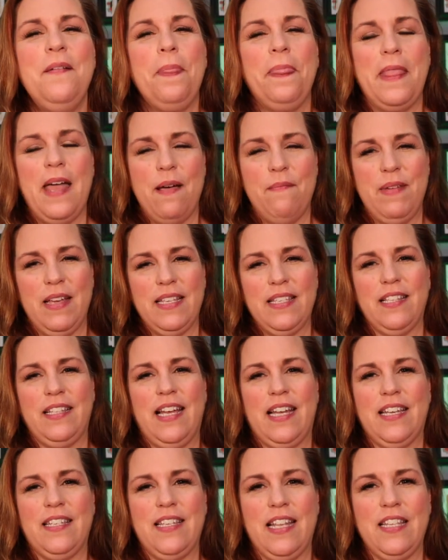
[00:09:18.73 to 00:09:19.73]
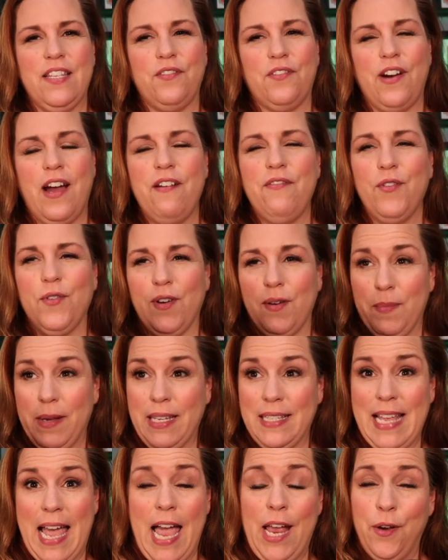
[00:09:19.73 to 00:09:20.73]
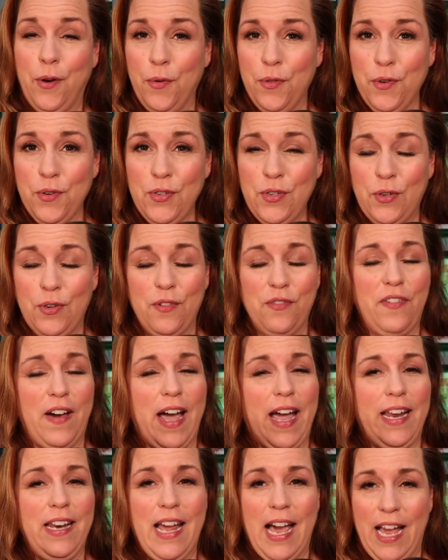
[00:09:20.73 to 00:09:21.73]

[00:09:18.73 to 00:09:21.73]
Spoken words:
That makes a lot of sense for everyone because I know they're certified.